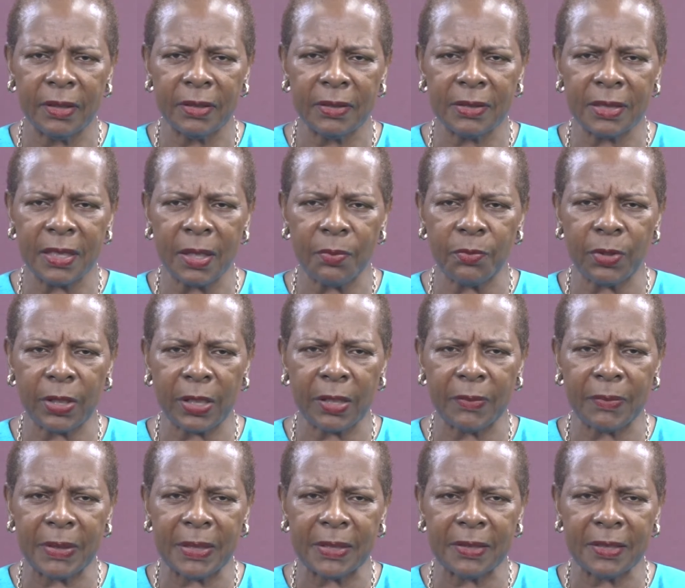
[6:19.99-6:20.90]
Some
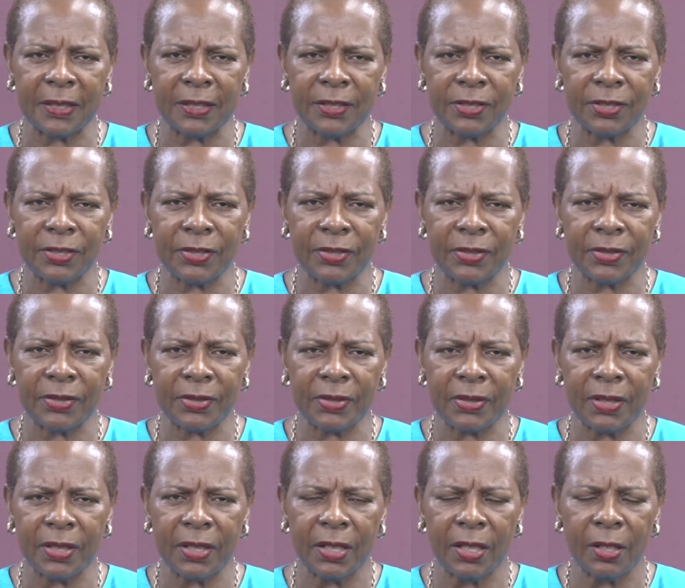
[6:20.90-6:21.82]

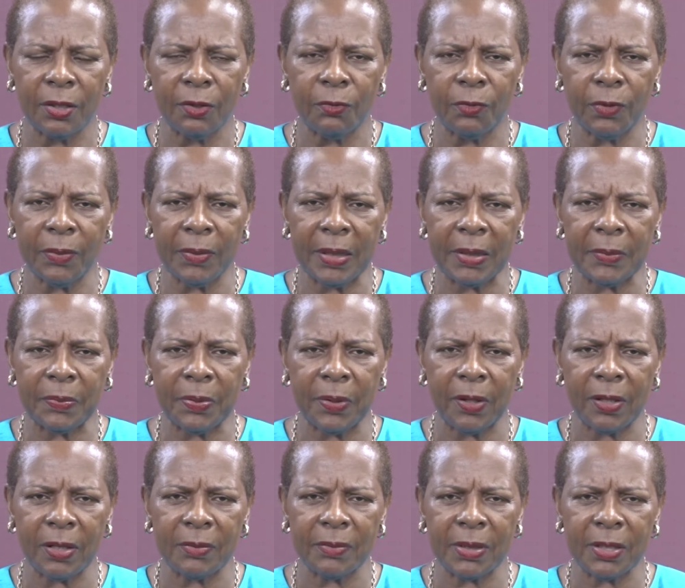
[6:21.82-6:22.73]
recommendations. Women
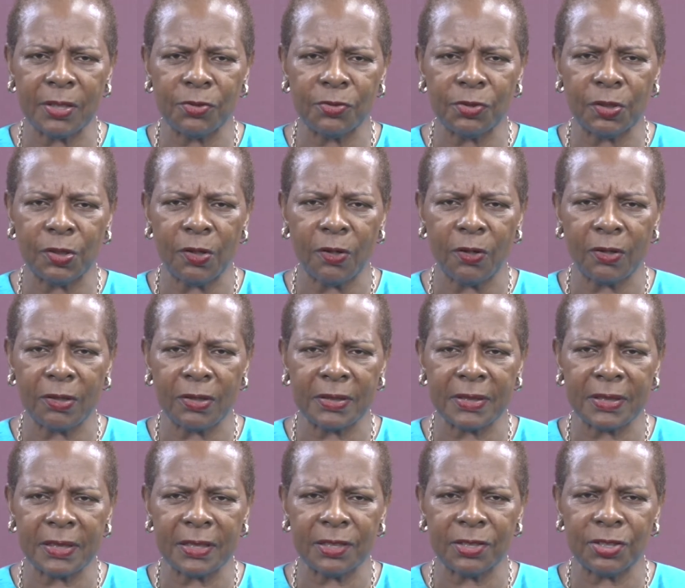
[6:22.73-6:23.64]
parliamentary
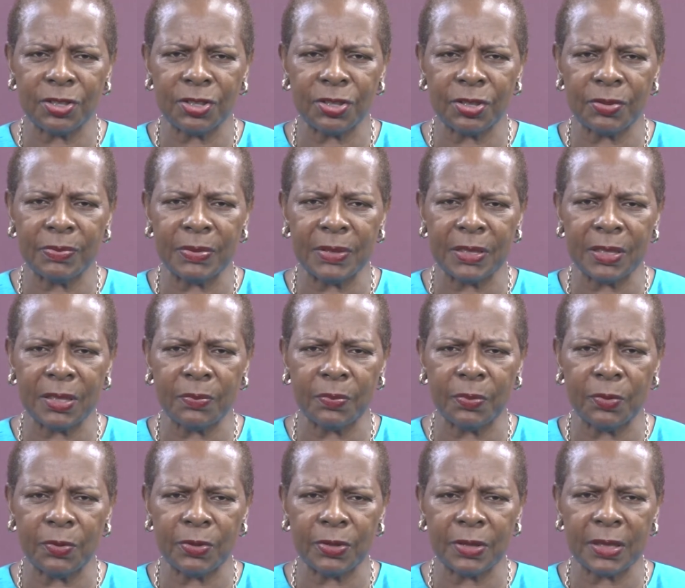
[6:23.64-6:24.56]
caucuses should be
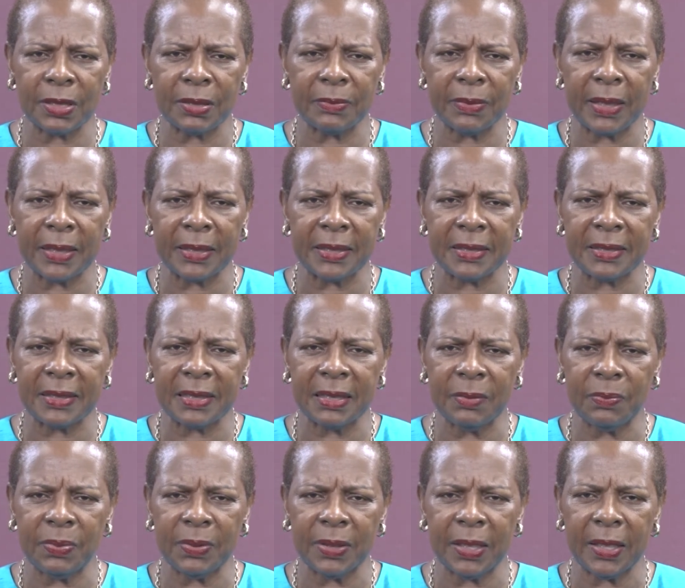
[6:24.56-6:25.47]
supported by the
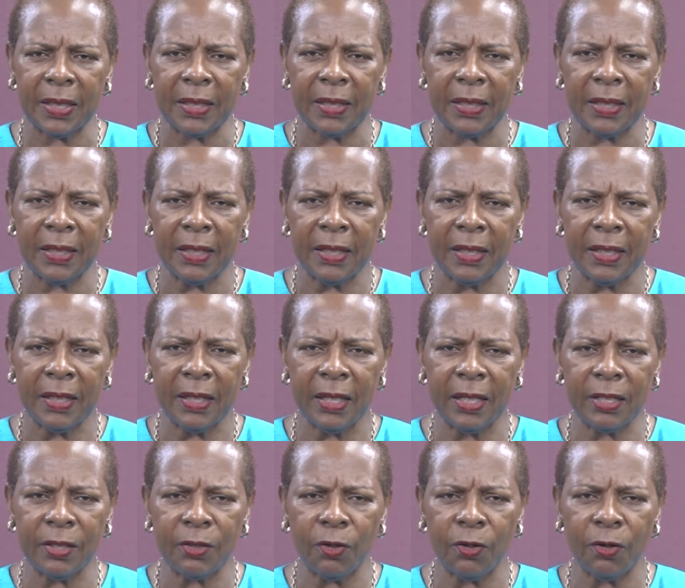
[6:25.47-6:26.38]
CPA
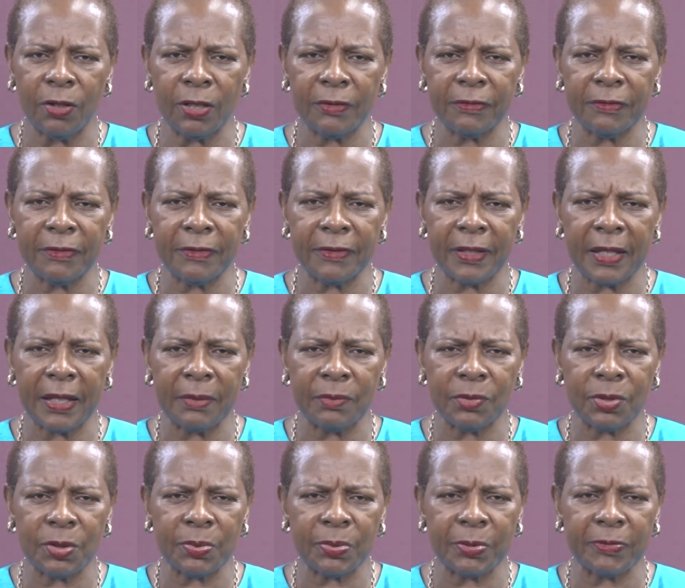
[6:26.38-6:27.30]
in order for
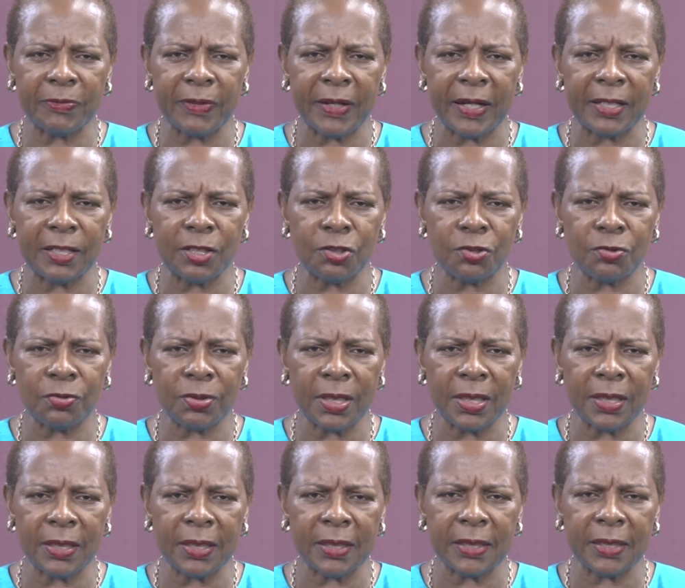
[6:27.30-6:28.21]
them to provide
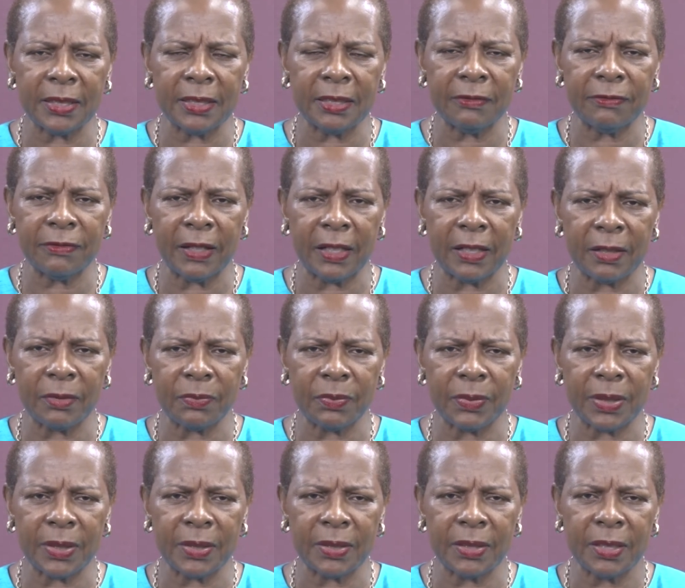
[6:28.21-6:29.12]
training and
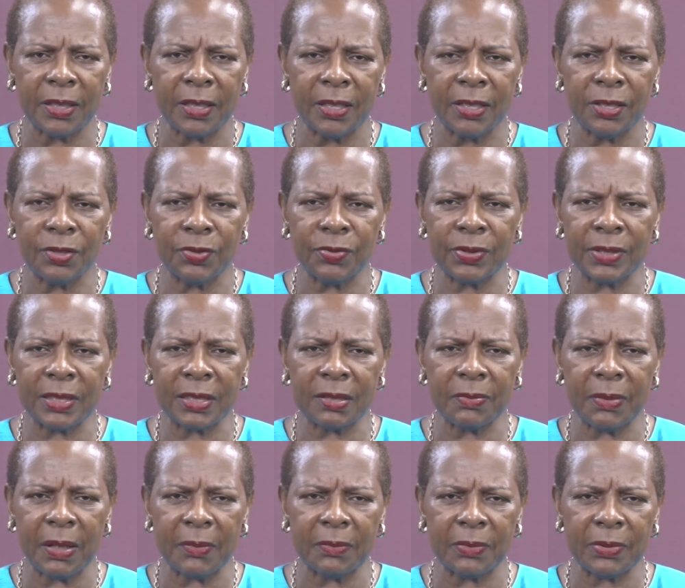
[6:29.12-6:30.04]
development to
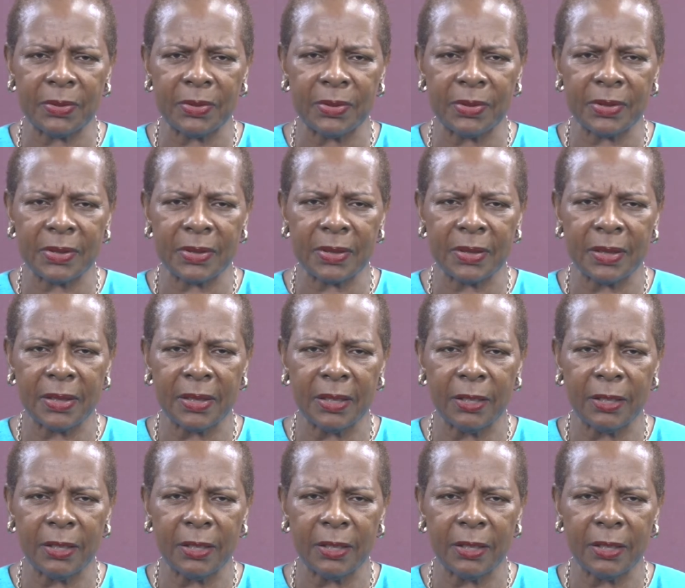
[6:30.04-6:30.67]
its members.